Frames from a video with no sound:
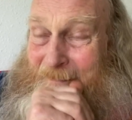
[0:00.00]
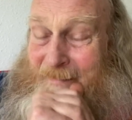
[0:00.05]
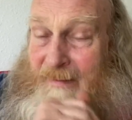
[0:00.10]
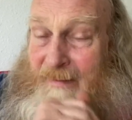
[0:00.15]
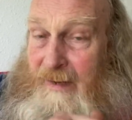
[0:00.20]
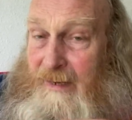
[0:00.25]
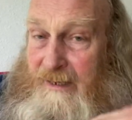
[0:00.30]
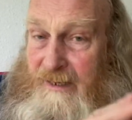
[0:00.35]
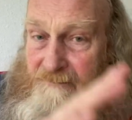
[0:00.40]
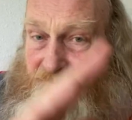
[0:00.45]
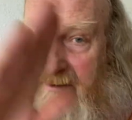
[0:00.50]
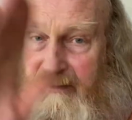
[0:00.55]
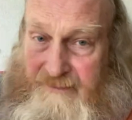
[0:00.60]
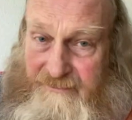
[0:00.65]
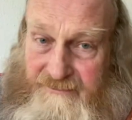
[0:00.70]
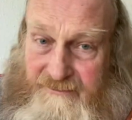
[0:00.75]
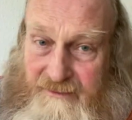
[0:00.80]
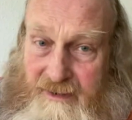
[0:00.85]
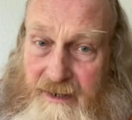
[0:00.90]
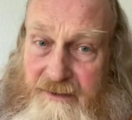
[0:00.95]
I live in
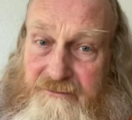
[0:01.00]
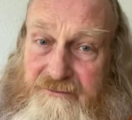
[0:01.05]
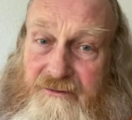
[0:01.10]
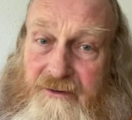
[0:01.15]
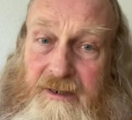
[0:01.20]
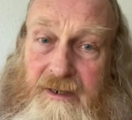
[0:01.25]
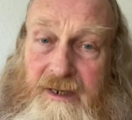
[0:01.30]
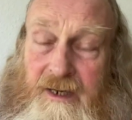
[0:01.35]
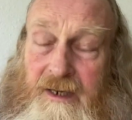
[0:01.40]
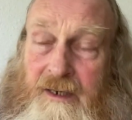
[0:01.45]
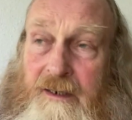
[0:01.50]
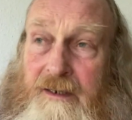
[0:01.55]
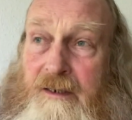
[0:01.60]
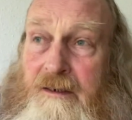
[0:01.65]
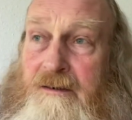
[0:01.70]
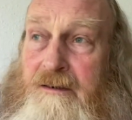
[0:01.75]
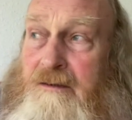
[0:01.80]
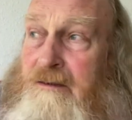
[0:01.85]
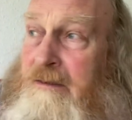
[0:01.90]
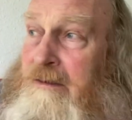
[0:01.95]
this country,
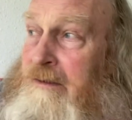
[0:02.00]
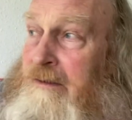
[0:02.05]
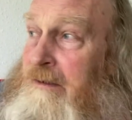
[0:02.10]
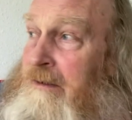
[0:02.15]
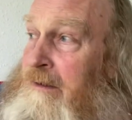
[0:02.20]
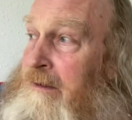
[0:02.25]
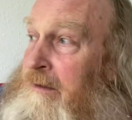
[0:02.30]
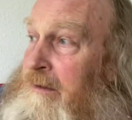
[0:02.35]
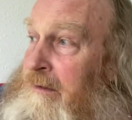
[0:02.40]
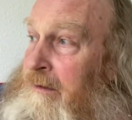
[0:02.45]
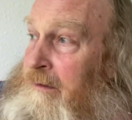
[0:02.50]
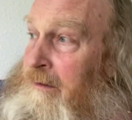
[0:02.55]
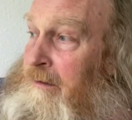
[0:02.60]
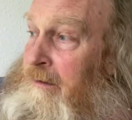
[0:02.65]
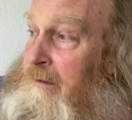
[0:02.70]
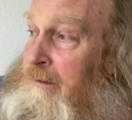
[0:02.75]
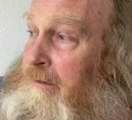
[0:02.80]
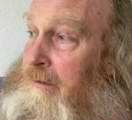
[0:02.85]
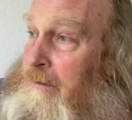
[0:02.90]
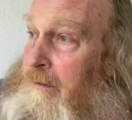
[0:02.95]
England,
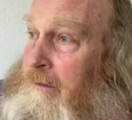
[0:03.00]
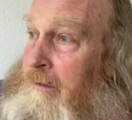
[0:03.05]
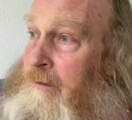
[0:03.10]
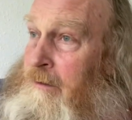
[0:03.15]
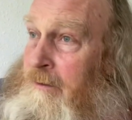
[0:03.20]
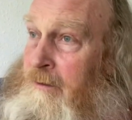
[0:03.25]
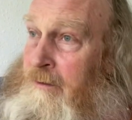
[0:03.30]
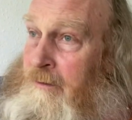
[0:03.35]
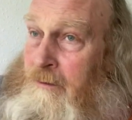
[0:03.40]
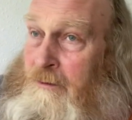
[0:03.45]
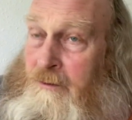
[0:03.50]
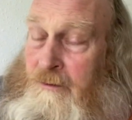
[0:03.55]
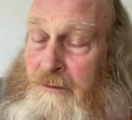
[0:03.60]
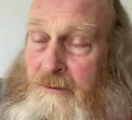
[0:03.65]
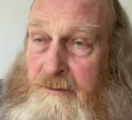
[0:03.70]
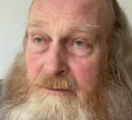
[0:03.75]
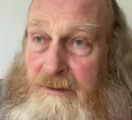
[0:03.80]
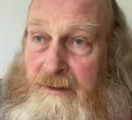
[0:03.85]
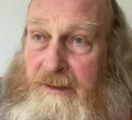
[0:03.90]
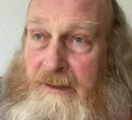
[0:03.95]

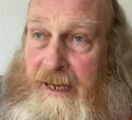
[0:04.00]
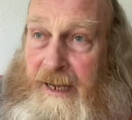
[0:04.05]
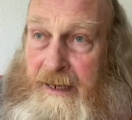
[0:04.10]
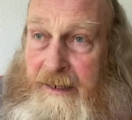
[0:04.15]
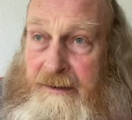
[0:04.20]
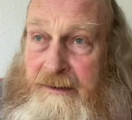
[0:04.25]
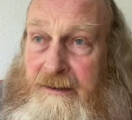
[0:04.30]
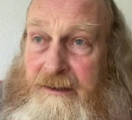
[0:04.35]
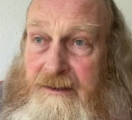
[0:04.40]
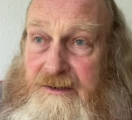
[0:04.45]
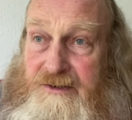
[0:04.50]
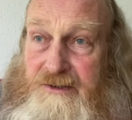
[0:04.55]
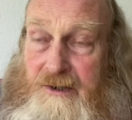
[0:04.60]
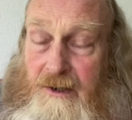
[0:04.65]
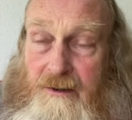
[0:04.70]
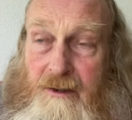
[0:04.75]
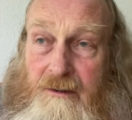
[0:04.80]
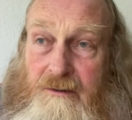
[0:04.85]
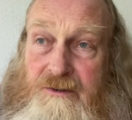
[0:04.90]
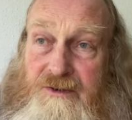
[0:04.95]
and it
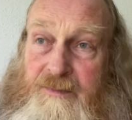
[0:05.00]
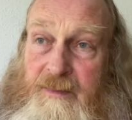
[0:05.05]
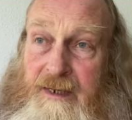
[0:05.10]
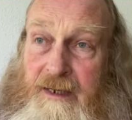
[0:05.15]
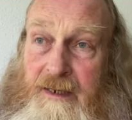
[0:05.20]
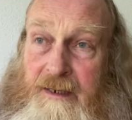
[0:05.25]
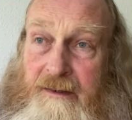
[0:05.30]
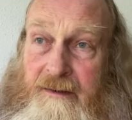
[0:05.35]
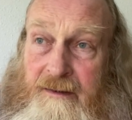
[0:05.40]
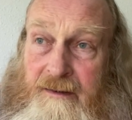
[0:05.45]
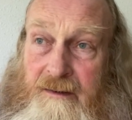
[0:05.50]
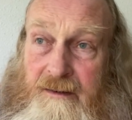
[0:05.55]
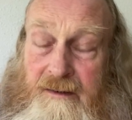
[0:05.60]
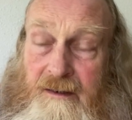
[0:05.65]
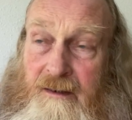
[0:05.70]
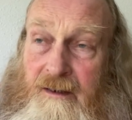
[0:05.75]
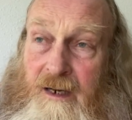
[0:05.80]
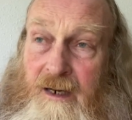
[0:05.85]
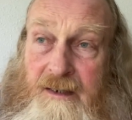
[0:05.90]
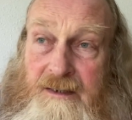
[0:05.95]
sorrows me that
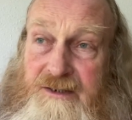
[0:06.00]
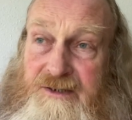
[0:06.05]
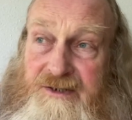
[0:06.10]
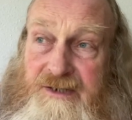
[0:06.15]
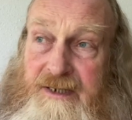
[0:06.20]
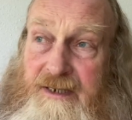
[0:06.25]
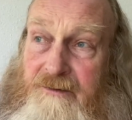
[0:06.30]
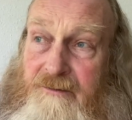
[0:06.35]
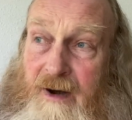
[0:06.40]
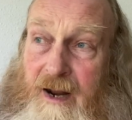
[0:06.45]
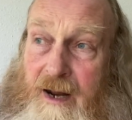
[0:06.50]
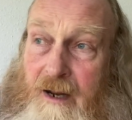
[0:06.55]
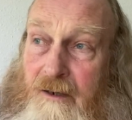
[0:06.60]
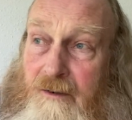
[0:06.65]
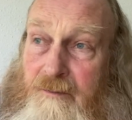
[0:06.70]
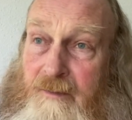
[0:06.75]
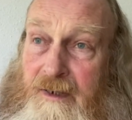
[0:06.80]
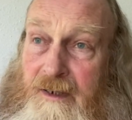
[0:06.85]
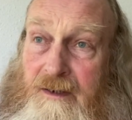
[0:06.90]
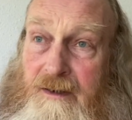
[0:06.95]
I see
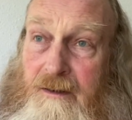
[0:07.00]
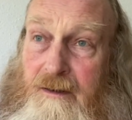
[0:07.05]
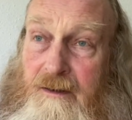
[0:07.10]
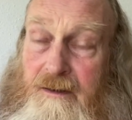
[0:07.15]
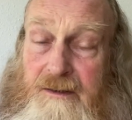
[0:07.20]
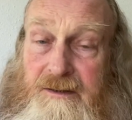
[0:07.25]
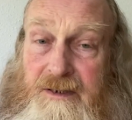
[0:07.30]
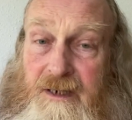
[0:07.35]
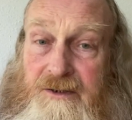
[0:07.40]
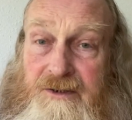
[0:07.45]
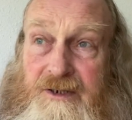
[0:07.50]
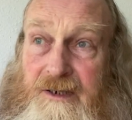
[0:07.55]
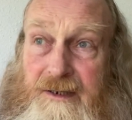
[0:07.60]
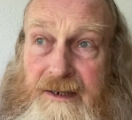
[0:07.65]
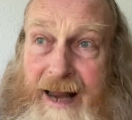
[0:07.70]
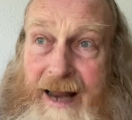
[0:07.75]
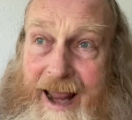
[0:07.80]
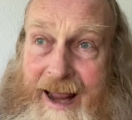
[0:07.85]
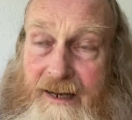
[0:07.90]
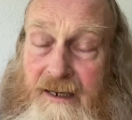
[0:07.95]
around me such a
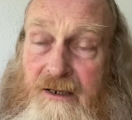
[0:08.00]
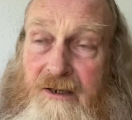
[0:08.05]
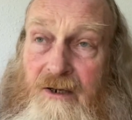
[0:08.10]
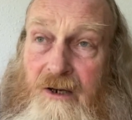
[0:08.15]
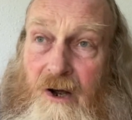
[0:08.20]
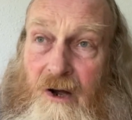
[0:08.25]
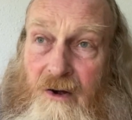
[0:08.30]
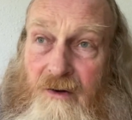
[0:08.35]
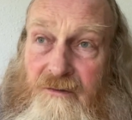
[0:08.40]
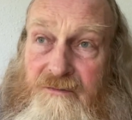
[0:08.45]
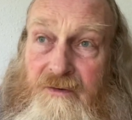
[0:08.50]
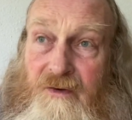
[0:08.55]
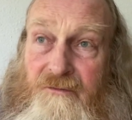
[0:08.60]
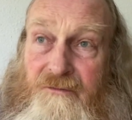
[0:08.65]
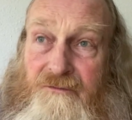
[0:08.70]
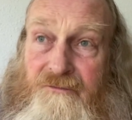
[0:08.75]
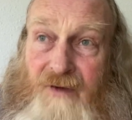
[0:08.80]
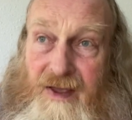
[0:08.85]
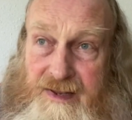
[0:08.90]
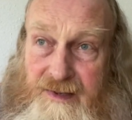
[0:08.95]
lack of
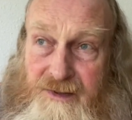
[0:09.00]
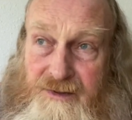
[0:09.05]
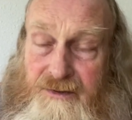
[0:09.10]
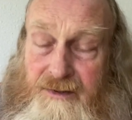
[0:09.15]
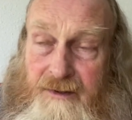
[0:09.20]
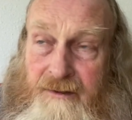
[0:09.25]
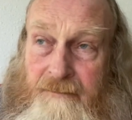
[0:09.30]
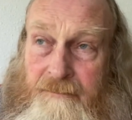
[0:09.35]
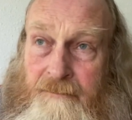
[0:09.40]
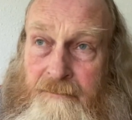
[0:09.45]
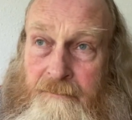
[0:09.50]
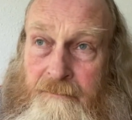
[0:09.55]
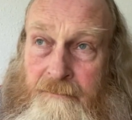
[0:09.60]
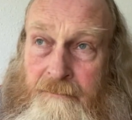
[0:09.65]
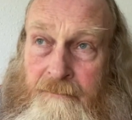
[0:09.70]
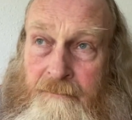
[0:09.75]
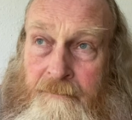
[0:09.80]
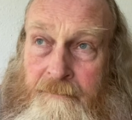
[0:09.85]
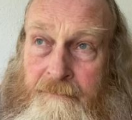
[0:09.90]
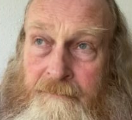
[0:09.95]
faith.
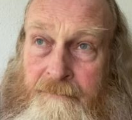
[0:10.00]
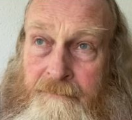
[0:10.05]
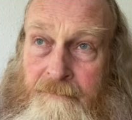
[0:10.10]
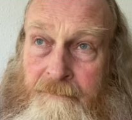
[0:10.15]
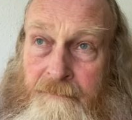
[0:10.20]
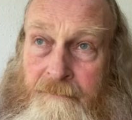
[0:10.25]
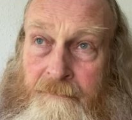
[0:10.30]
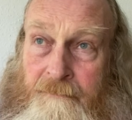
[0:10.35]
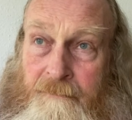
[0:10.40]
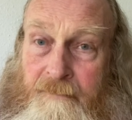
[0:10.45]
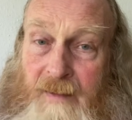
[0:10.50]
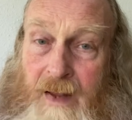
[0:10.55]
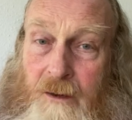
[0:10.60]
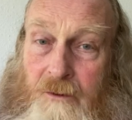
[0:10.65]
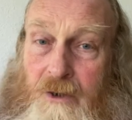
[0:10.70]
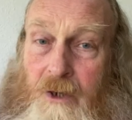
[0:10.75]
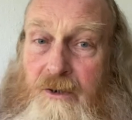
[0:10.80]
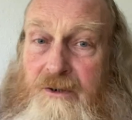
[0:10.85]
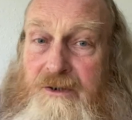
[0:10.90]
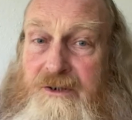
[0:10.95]
Now,
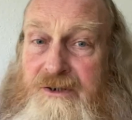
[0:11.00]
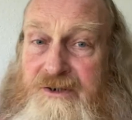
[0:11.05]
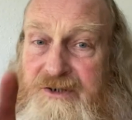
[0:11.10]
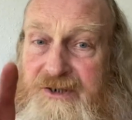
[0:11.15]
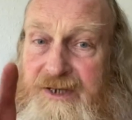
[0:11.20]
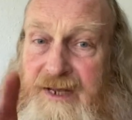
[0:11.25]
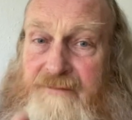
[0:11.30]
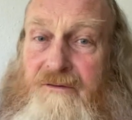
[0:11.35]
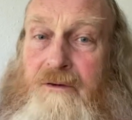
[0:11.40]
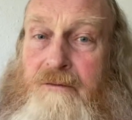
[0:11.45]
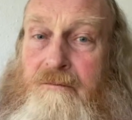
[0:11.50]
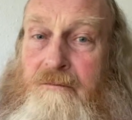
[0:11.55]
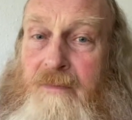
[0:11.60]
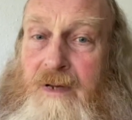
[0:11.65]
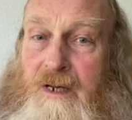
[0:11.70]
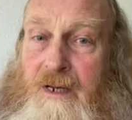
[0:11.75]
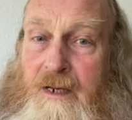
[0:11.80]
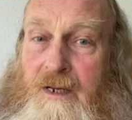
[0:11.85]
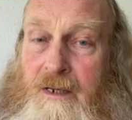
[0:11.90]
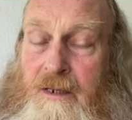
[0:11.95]
God has given
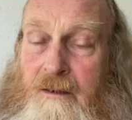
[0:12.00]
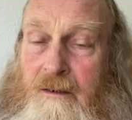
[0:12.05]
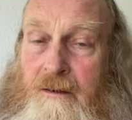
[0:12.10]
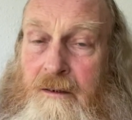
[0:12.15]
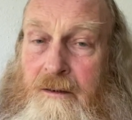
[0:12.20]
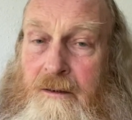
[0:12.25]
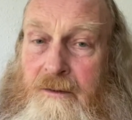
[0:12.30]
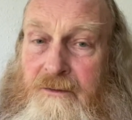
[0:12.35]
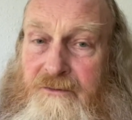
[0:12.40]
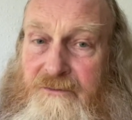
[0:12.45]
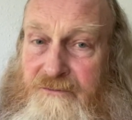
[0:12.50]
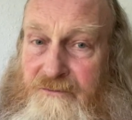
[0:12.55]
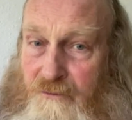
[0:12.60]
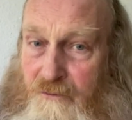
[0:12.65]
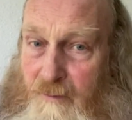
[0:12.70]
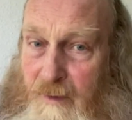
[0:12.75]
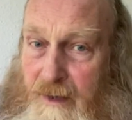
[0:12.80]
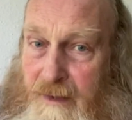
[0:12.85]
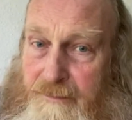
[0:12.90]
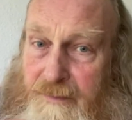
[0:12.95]
me,
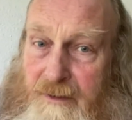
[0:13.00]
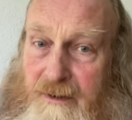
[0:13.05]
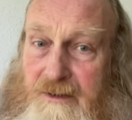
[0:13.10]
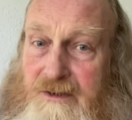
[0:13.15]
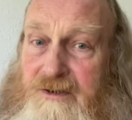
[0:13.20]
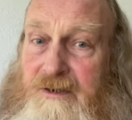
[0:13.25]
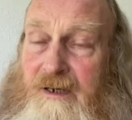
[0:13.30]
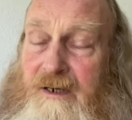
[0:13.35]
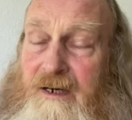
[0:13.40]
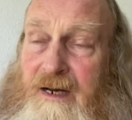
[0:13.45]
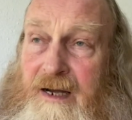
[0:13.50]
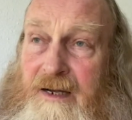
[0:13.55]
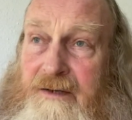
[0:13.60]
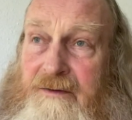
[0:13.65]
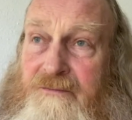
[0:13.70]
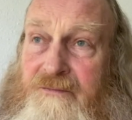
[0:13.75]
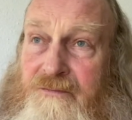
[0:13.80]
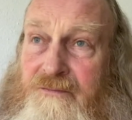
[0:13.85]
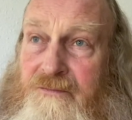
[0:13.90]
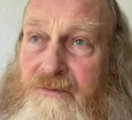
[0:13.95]
through my personal
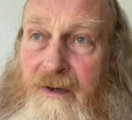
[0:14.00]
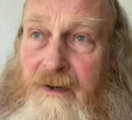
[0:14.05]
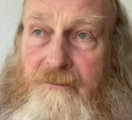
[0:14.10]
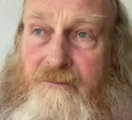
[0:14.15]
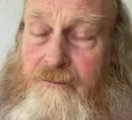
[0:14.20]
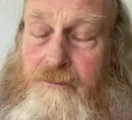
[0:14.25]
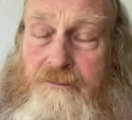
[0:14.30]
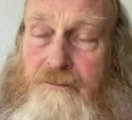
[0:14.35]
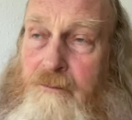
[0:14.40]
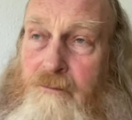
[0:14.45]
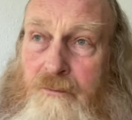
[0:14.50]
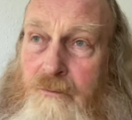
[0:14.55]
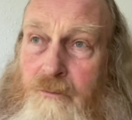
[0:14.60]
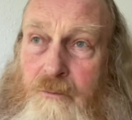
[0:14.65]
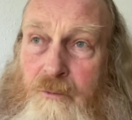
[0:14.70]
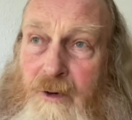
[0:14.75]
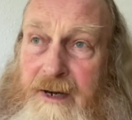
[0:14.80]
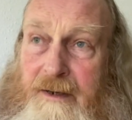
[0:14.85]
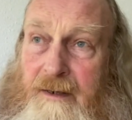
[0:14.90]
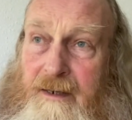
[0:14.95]
life, I
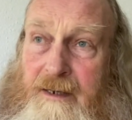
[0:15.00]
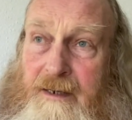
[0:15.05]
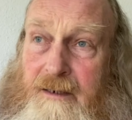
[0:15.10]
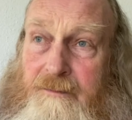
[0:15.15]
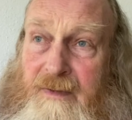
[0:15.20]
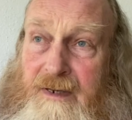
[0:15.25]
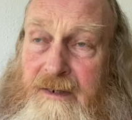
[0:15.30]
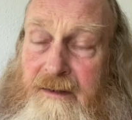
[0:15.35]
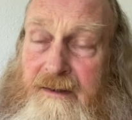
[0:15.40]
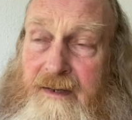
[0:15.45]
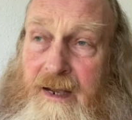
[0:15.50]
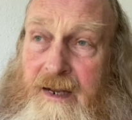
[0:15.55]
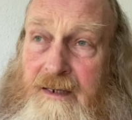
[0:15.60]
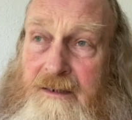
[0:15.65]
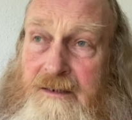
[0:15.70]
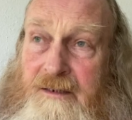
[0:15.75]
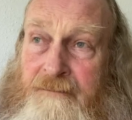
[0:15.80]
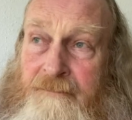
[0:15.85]
readily admit that,